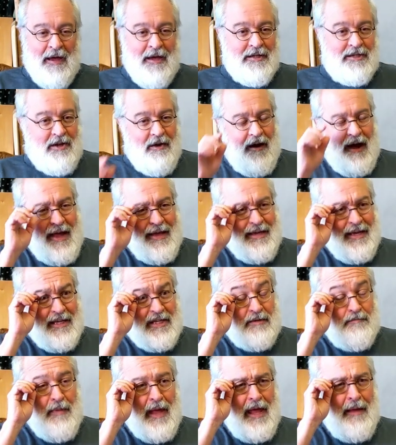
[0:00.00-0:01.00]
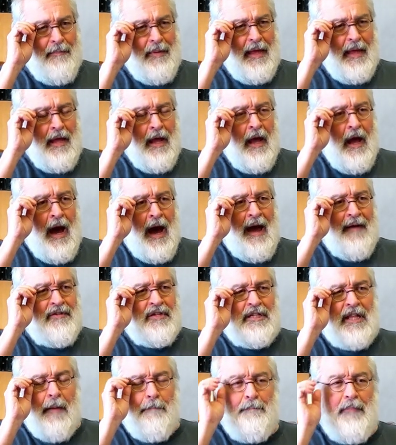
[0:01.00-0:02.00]
So I guess maybe I
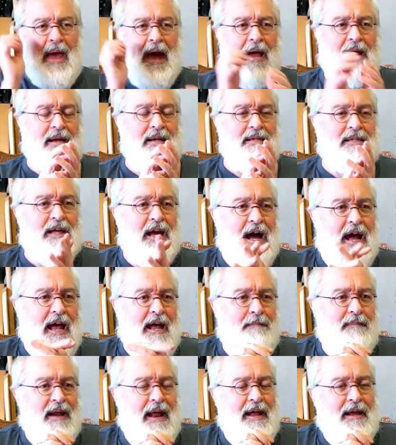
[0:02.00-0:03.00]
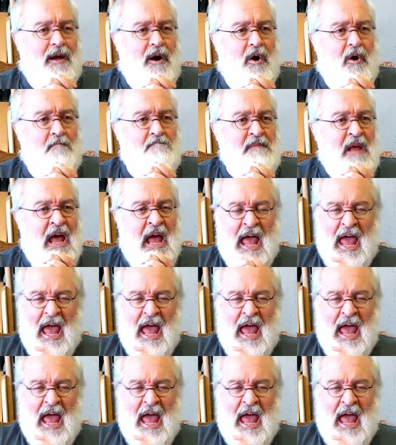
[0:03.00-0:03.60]
step back in time and I go,